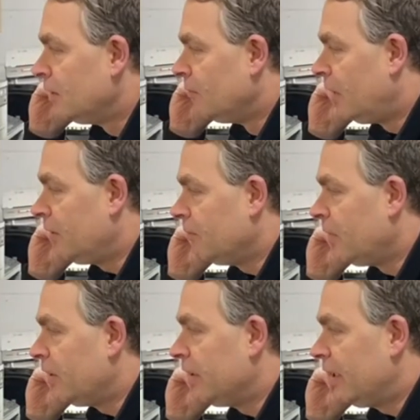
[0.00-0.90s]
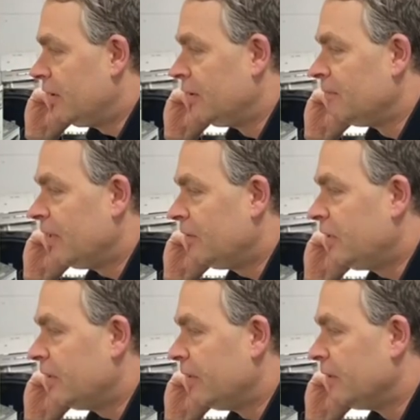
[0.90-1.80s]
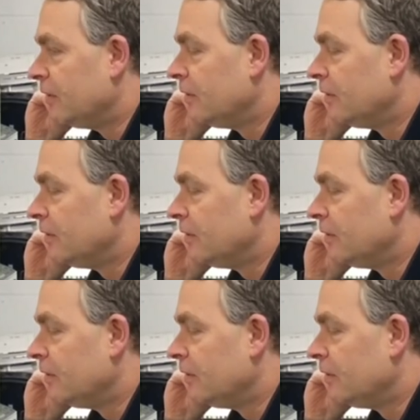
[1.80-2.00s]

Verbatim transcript: Morn morning, Alan. How are you doing?